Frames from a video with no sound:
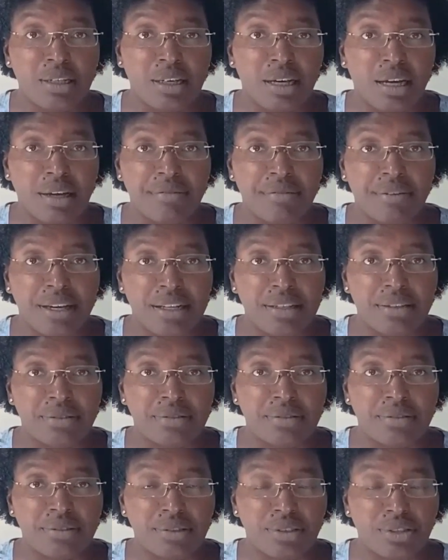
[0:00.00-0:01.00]
I've had
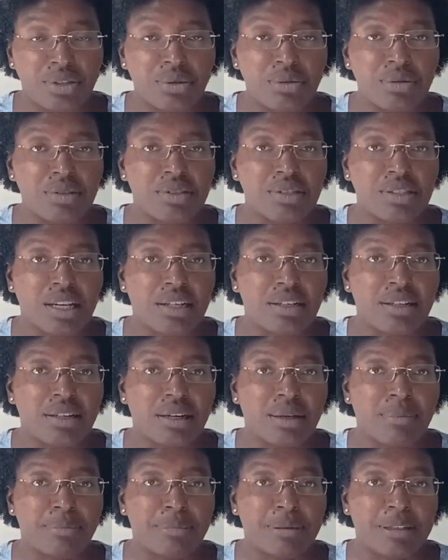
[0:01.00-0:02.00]
students signed
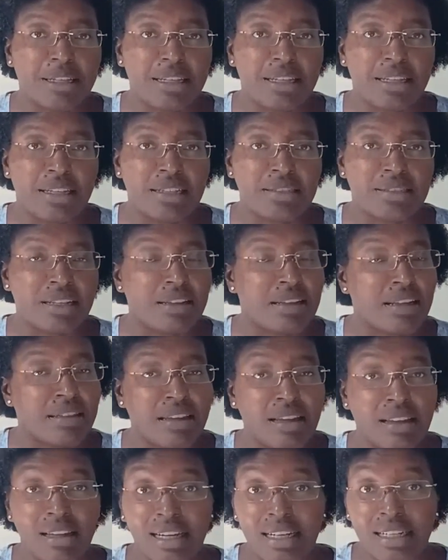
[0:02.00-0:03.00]
up and they said that
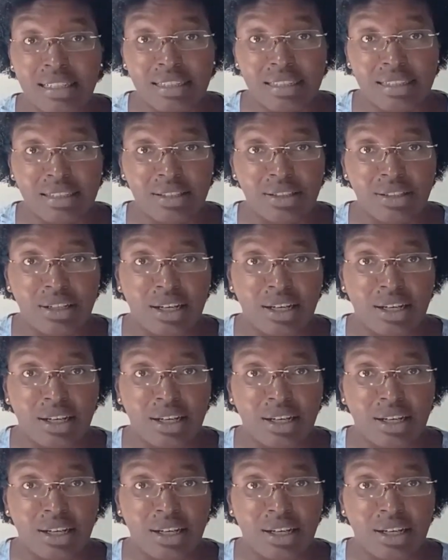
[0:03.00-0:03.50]
they liked it.